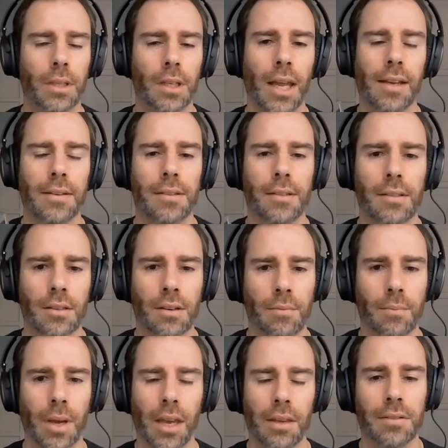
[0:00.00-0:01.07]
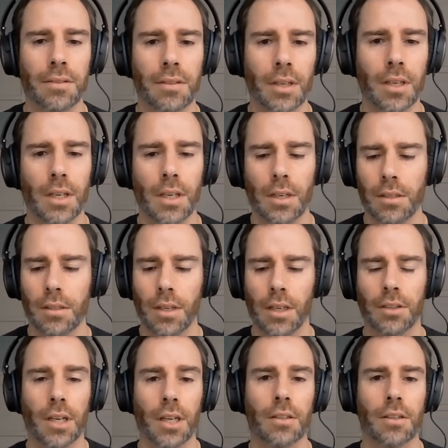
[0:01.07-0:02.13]
glasses are the best, so that
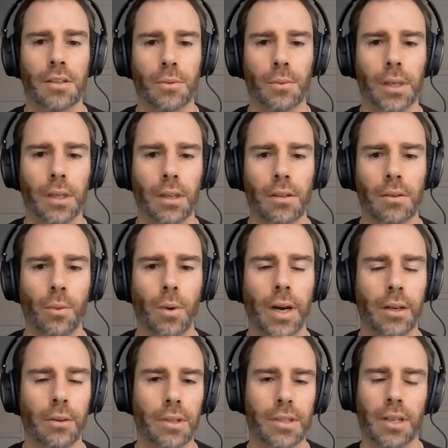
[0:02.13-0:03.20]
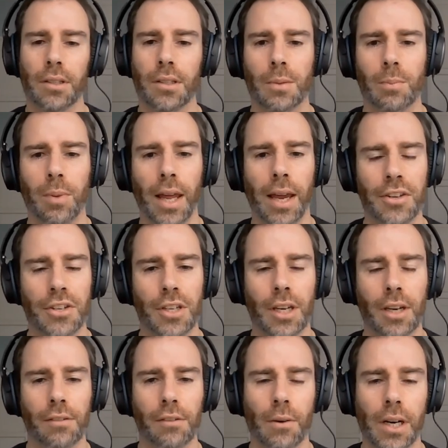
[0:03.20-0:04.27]
you can swirl the wine without splashing
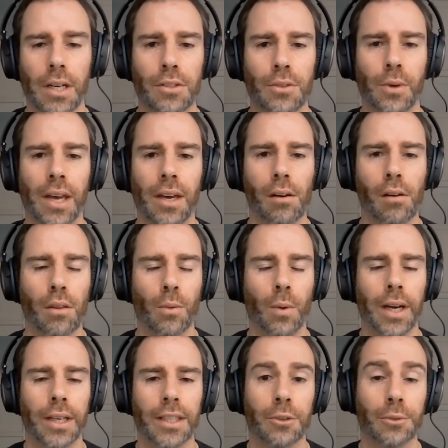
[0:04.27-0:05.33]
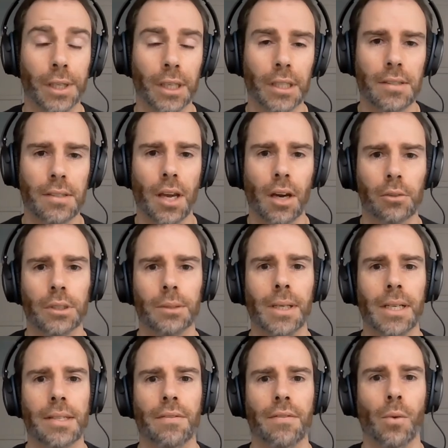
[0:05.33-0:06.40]
everywhere to air the wine and release the
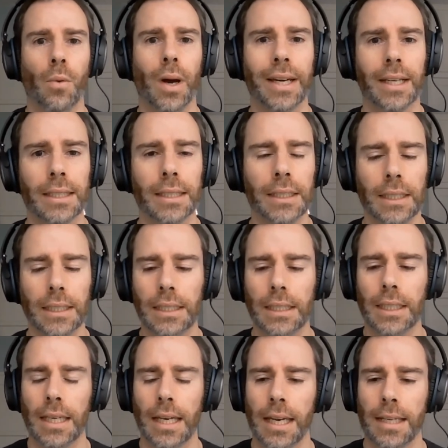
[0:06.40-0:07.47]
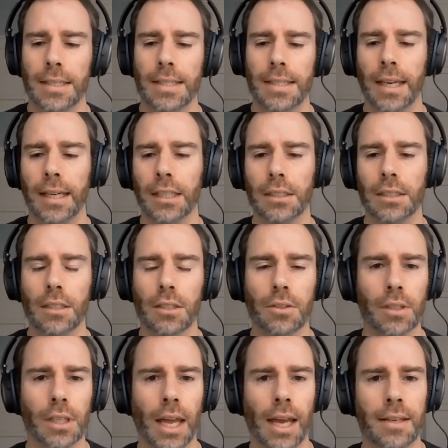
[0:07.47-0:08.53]
aromas of the wine. And second,
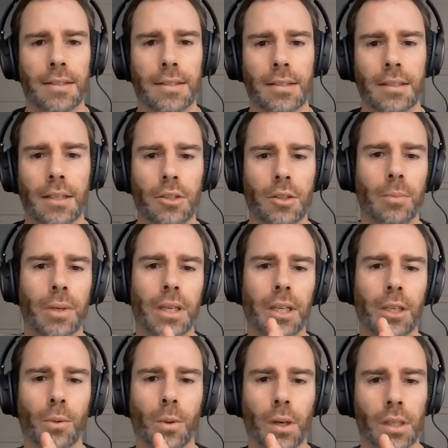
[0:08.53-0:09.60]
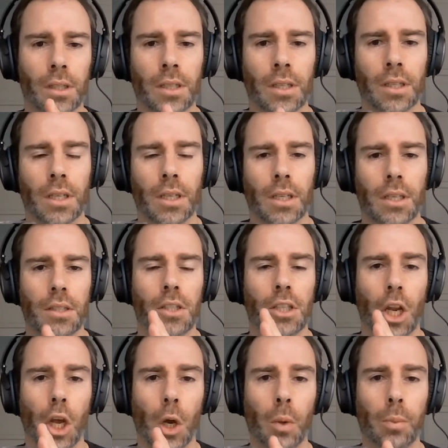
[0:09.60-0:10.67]
your glasses need to be inward
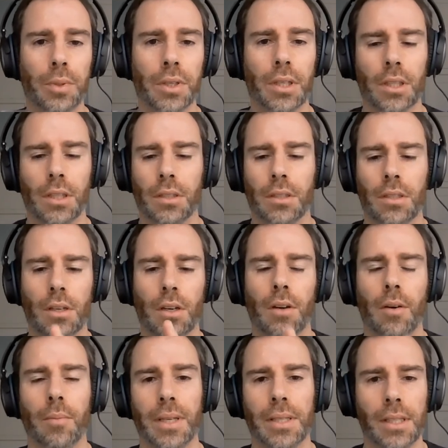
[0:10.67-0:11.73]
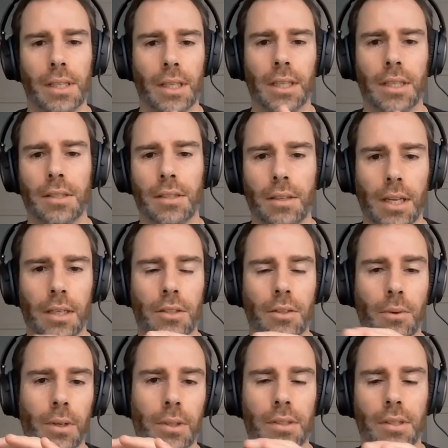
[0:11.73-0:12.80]
sloped, so basically so that
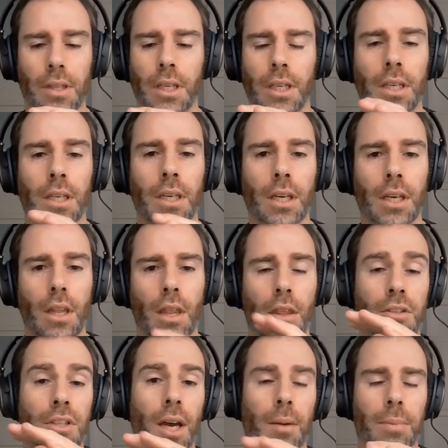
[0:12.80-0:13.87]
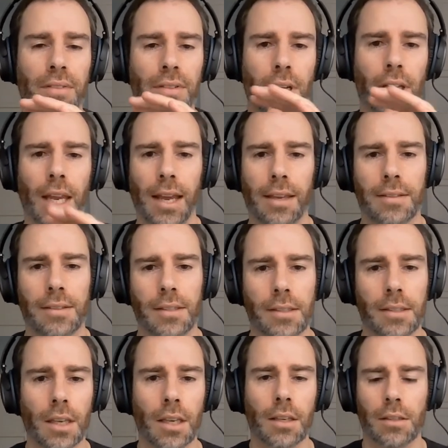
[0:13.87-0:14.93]
towards the, the top of the
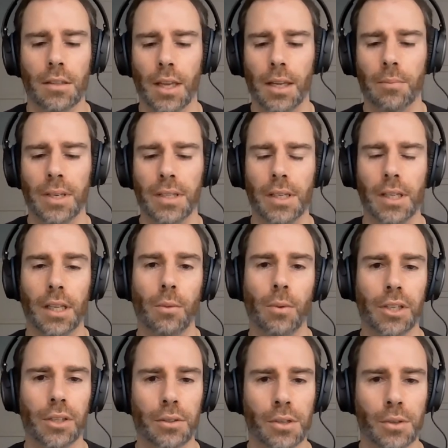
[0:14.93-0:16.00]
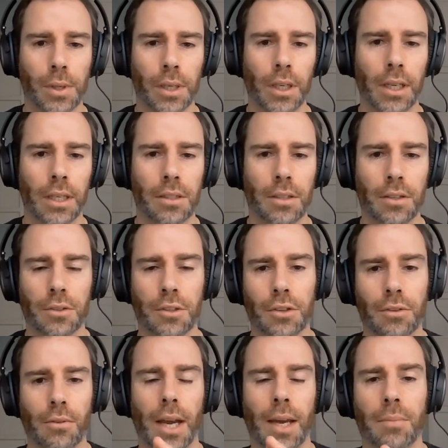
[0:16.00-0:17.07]
glasses, so that basically when you swirl it, you
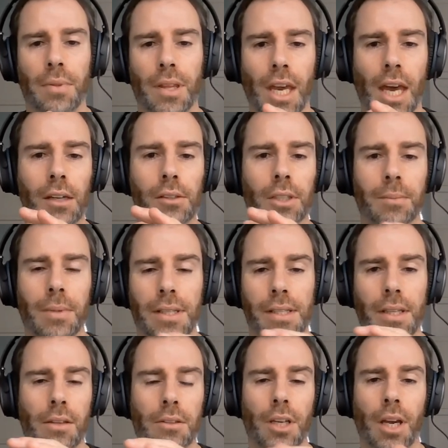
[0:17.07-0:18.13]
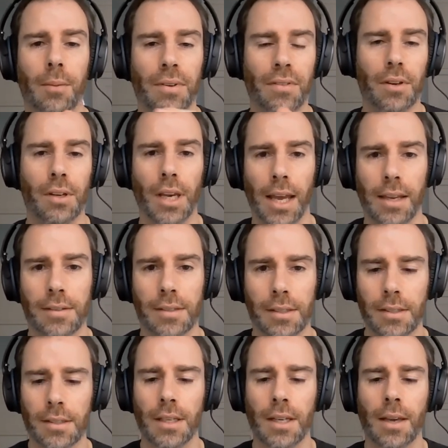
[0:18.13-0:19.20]
trap the aromas at the top of the
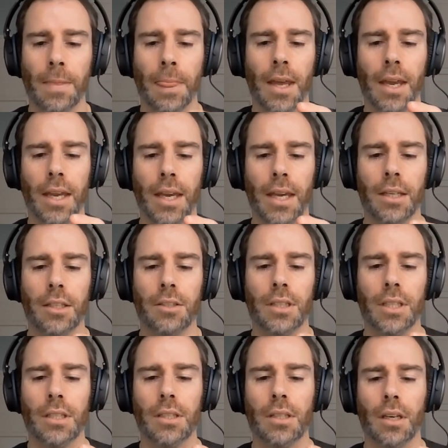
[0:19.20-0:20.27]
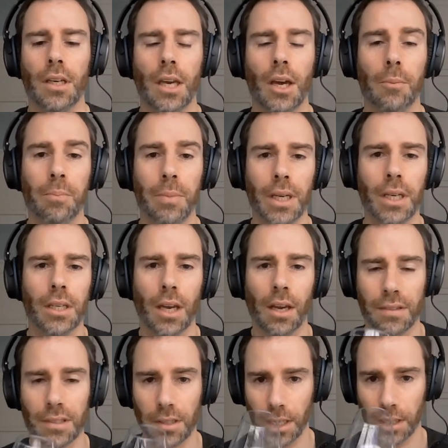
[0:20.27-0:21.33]
glasses, and you need big
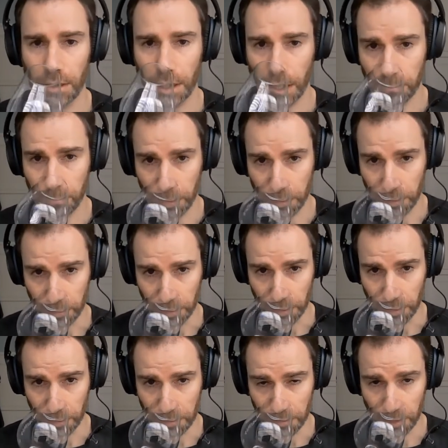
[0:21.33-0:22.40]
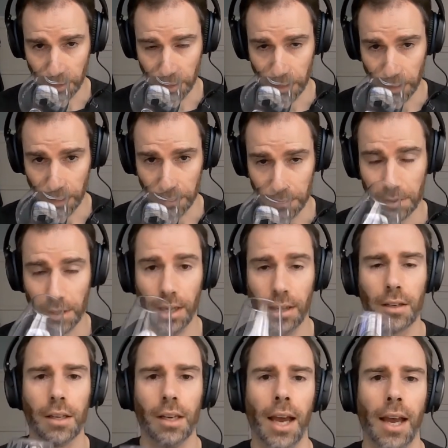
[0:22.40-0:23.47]
enough so that you can put your nose inside
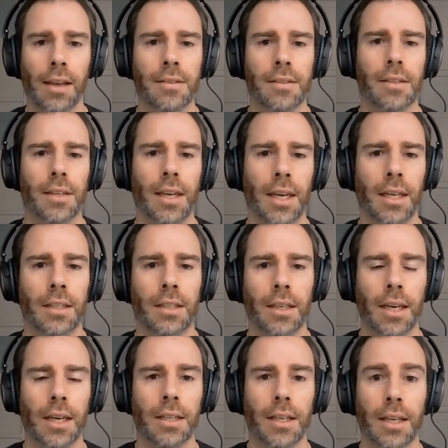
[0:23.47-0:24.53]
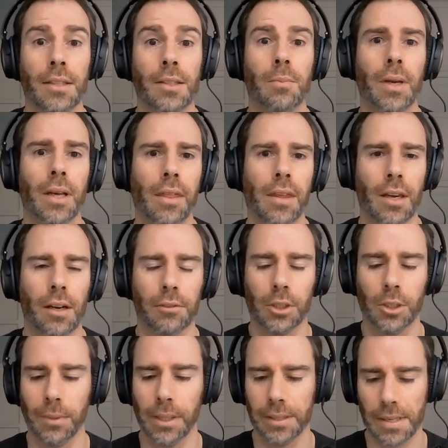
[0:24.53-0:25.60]
the glass and, and, and smell the
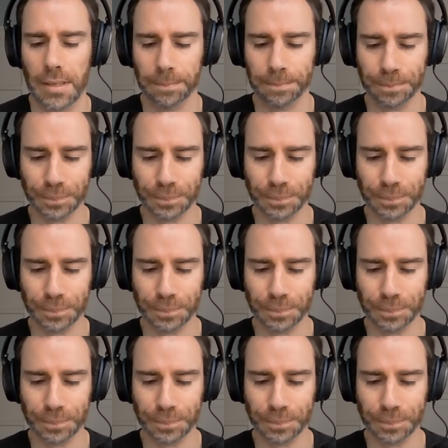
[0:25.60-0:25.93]
aromas.